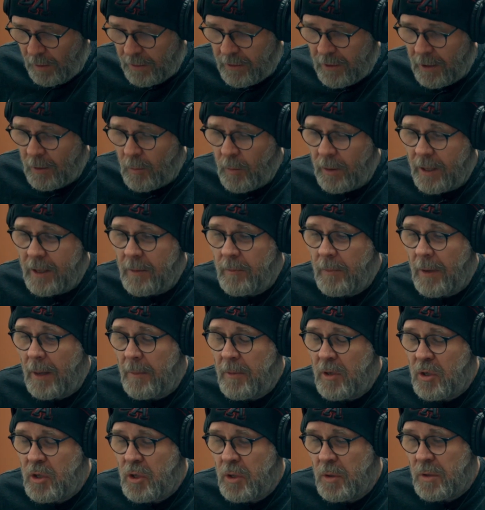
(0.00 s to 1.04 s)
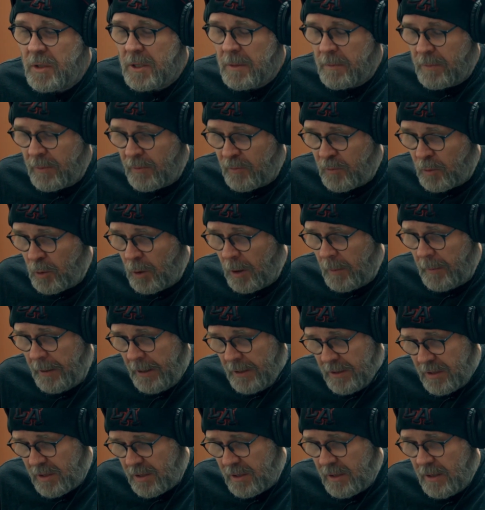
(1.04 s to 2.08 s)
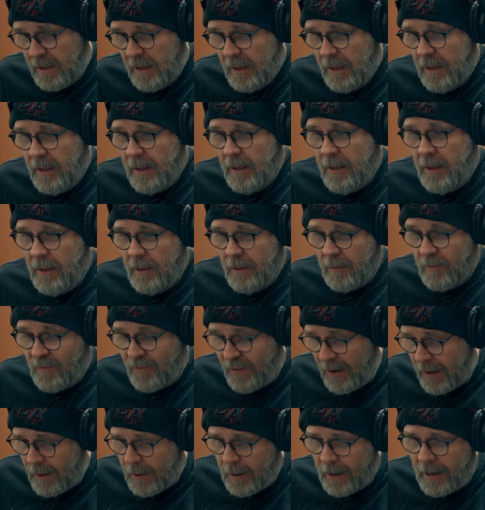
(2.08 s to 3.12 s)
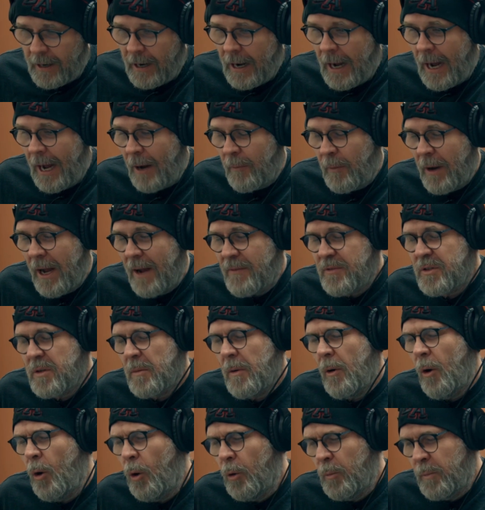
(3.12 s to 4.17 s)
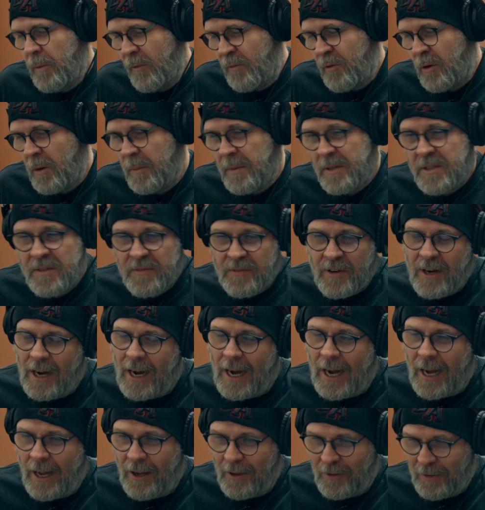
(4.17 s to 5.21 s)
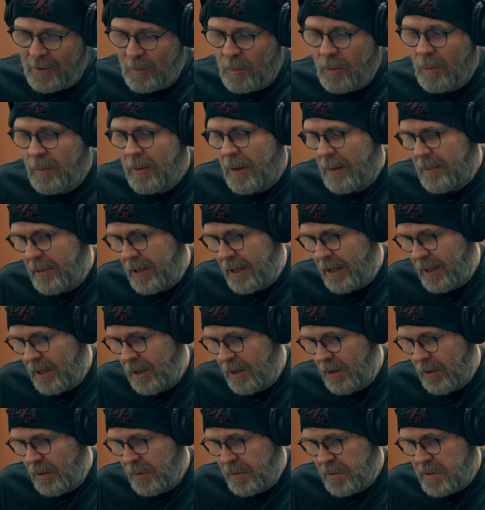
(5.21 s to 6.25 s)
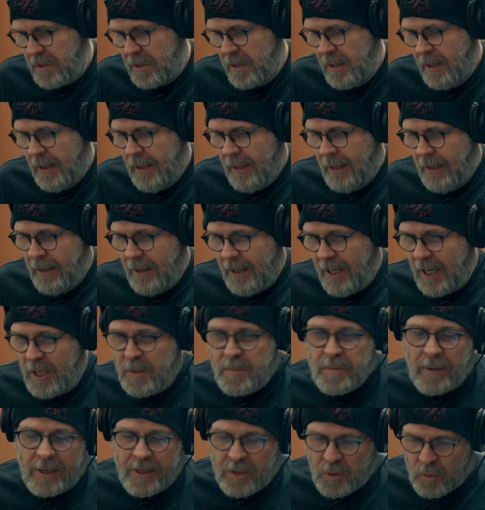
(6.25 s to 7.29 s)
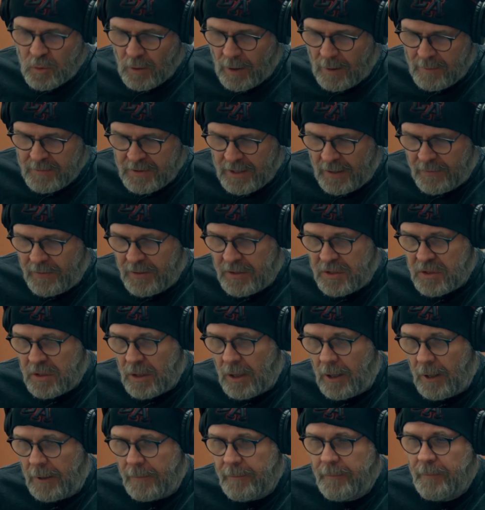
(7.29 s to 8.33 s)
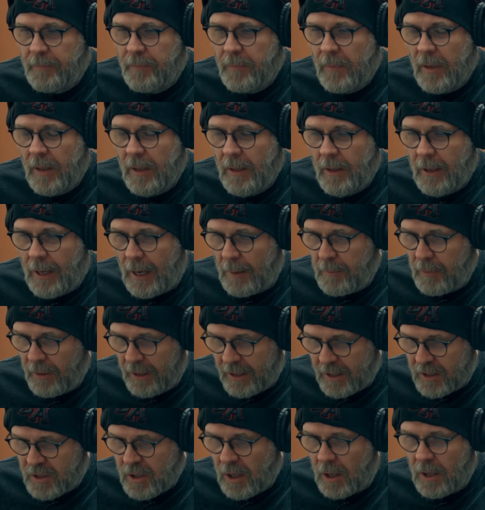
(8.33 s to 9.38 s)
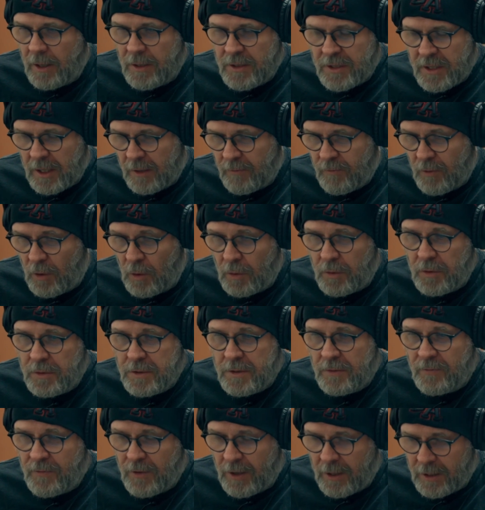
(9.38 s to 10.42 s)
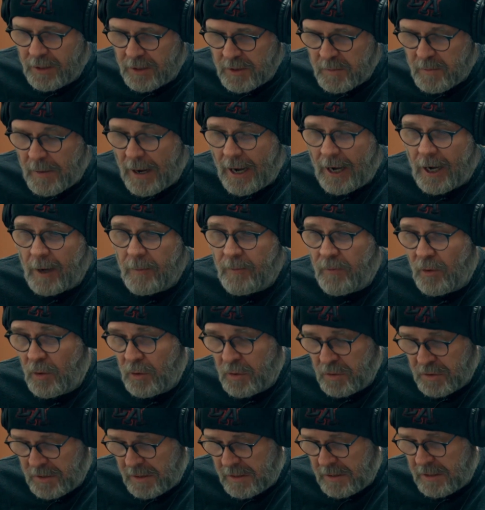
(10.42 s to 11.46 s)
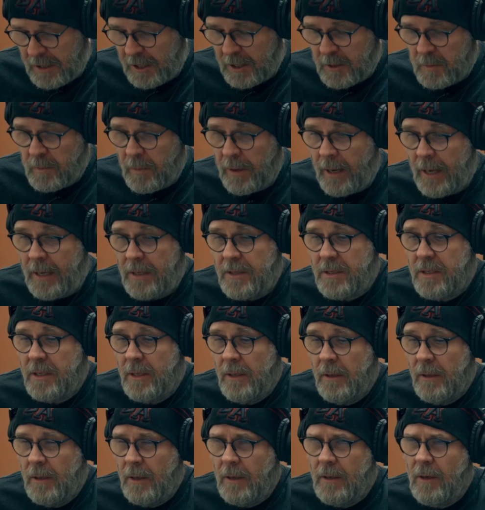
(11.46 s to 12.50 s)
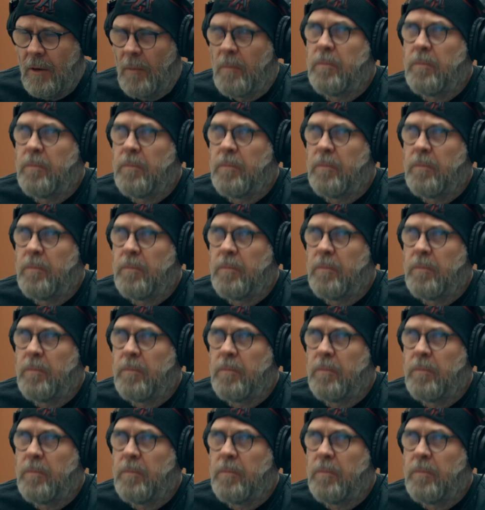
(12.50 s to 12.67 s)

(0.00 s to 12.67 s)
think we can maybe shoot some performance. Fara and I, we have some old performance of Kyle that we're probably going to use. He plays drums on this song. I play guitar and sing vocals, and Fara does backup vocals and sings bass, or